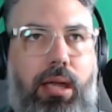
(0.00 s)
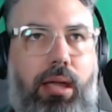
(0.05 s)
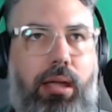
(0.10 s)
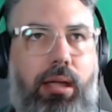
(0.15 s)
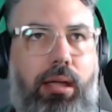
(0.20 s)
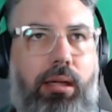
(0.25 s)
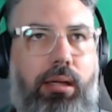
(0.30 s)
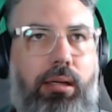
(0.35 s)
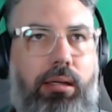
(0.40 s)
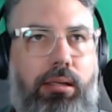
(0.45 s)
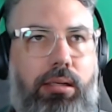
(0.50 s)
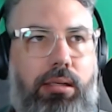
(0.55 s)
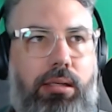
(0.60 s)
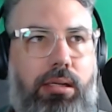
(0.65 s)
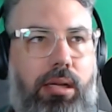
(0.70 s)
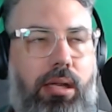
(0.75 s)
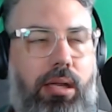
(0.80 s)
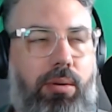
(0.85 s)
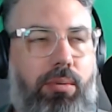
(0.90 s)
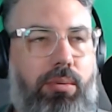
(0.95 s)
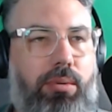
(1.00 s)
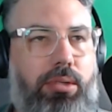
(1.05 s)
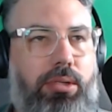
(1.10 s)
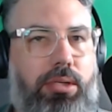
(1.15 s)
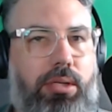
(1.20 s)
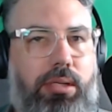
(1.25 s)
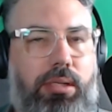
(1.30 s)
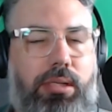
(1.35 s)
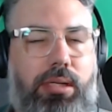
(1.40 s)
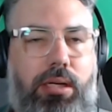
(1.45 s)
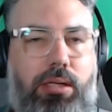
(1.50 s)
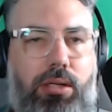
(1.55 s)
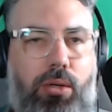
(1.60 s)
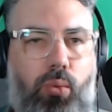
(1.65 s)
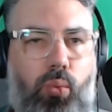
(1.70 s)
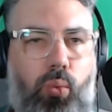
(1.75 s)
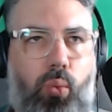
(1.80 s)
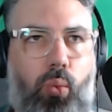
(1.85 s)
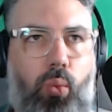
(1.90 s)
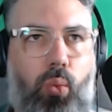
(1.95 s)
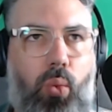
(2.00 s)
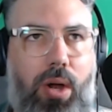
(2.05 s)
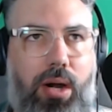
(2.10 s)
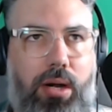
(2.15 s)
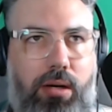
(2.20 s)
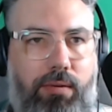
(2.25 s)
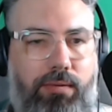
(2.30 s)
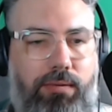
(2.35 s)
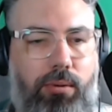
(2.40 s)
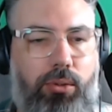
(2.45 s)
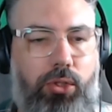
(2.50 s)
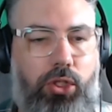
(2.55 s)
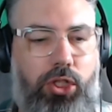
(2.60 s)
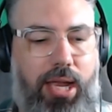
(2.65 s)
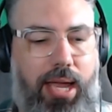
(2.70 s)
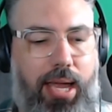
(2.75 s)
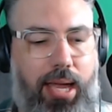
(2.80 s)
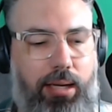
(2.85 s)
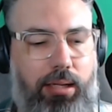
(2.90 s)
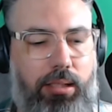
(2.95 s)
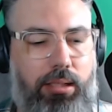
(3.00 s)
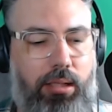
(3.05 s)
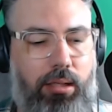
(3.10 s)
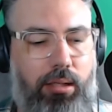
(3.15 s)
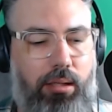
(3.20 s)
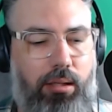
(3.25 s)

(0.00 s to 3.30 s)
And it was just such a wonderful chat,